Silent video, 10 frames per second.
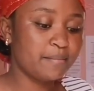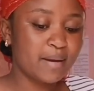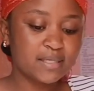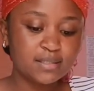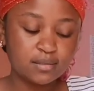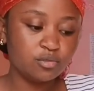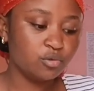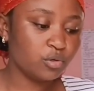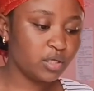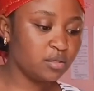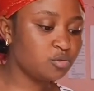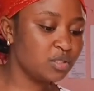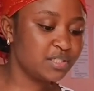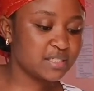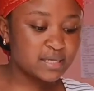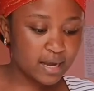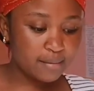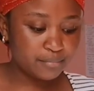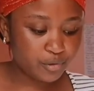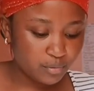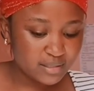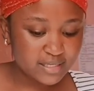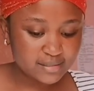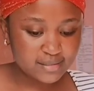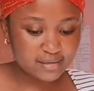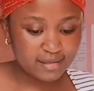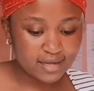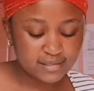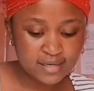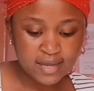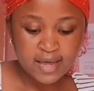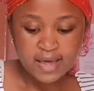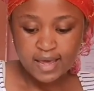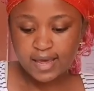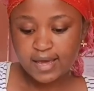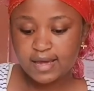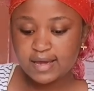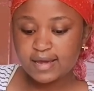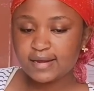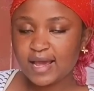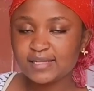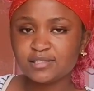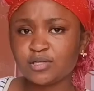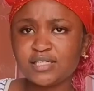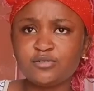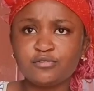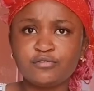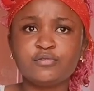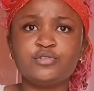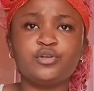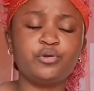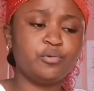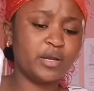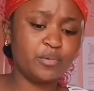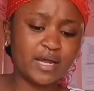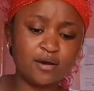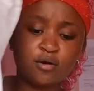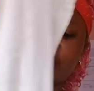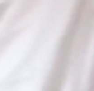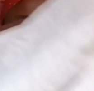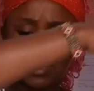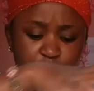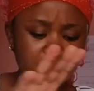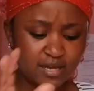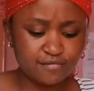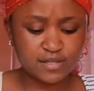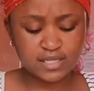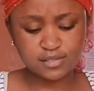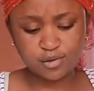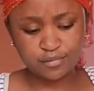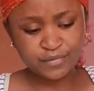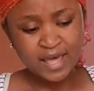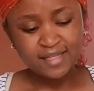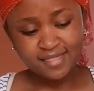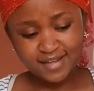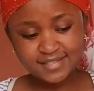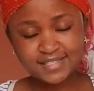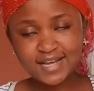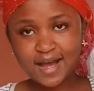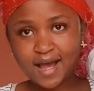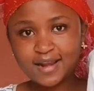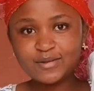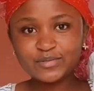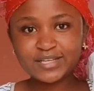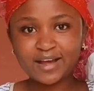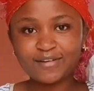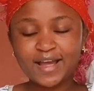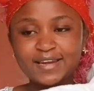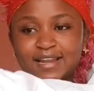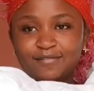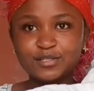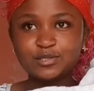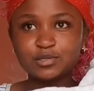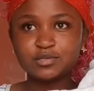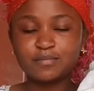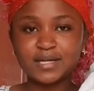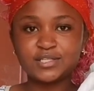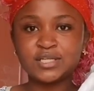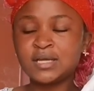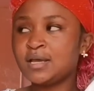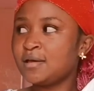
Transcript: time but you know it will just come you will just see that and yeah i just wanted to show you when we are almost done with everything so this is a loose cover i love it so so much